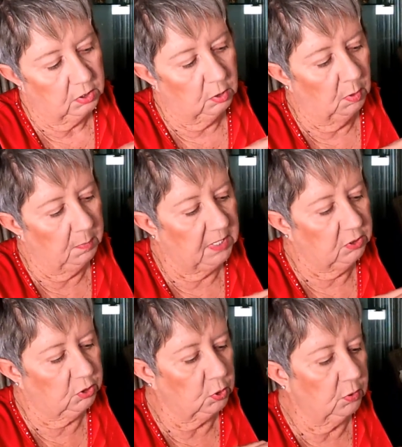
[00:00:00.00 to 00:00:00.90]
You want to
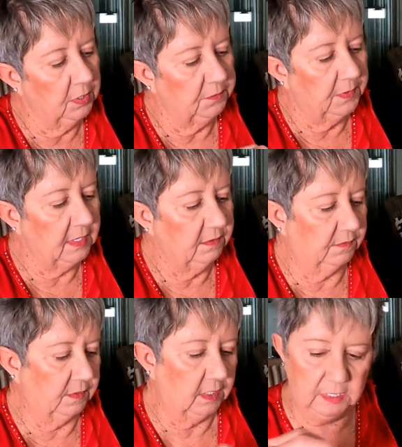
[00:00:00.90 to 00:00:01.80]
make sure that they
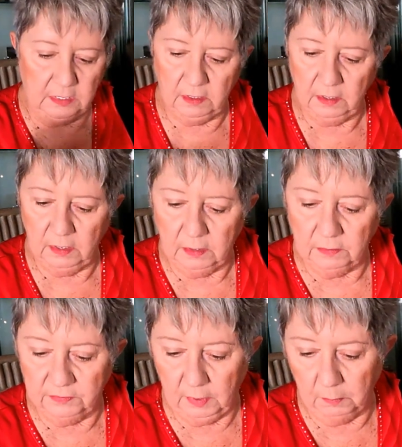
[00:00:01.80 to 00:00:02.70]
see
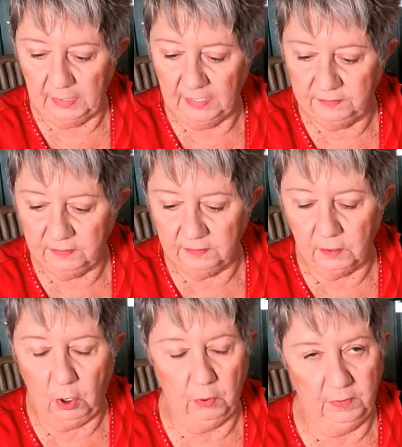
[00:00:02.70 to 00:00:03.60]
some
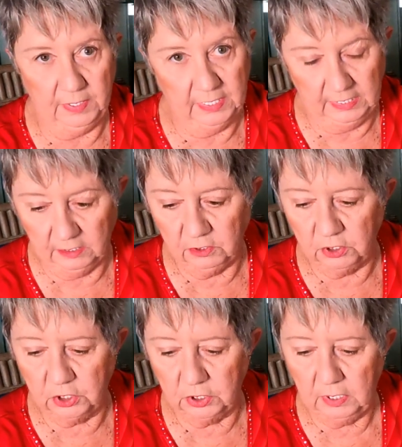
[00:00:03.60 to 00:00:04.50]
places are 1
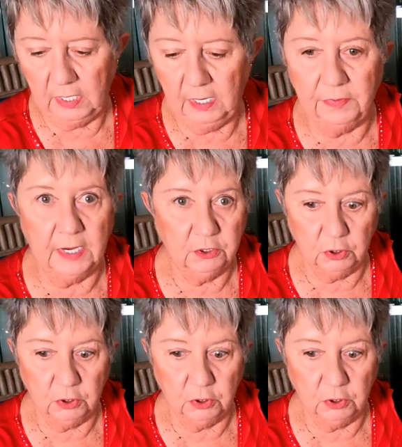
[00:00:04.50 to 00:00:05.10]
inch, and they